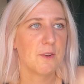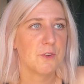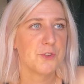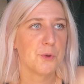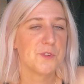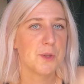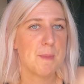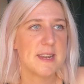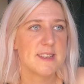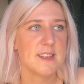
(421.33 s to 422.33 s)
sort of
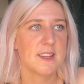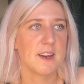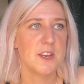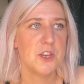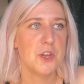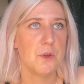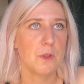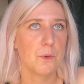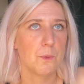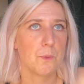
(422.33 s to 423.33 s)
cemented that I knew
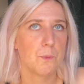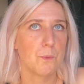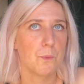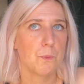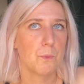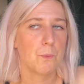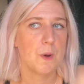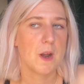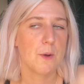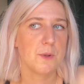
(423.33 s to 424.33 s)
that
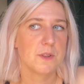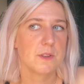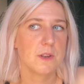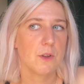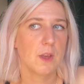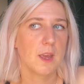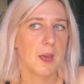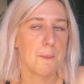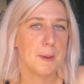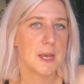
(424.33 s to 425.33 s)
when I was looking
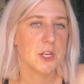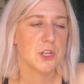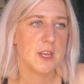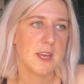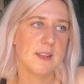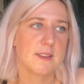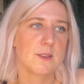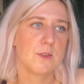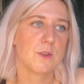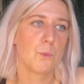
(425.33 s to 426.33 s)
at PhDs,
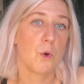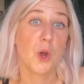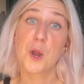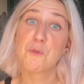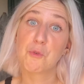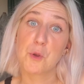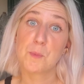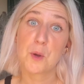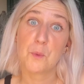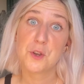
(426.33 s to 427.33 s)
what kind of group
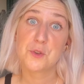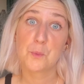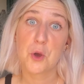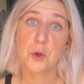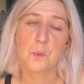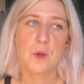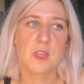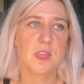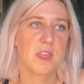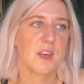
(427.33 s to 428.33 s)
that I wanted to work
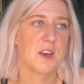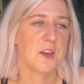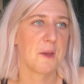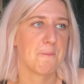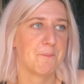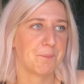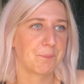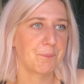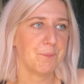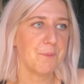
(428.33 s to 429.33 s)
with.
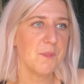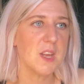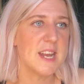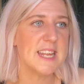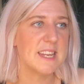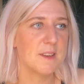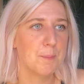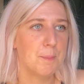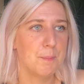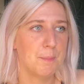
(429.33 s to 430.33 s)
I needed
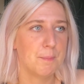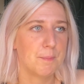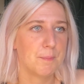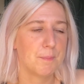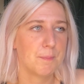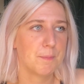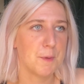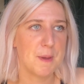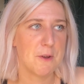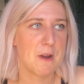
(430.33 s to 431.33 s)
to
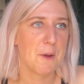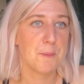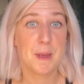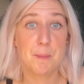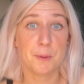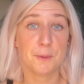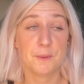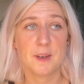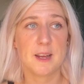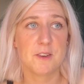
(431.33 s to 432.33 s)
be around people,
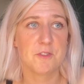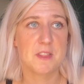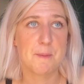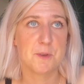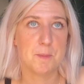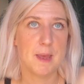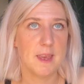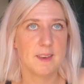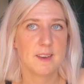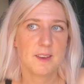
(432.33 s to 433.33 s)
and for them to
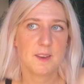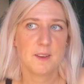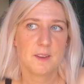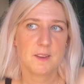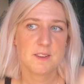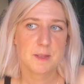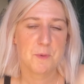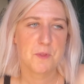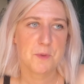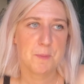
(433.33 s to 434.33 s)
be, some
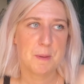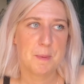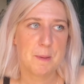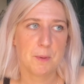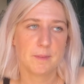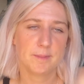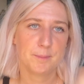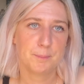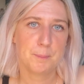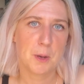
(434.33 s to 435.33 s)
of them to be people
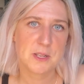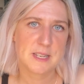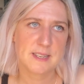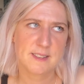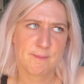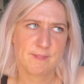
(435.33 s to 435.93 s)
persons,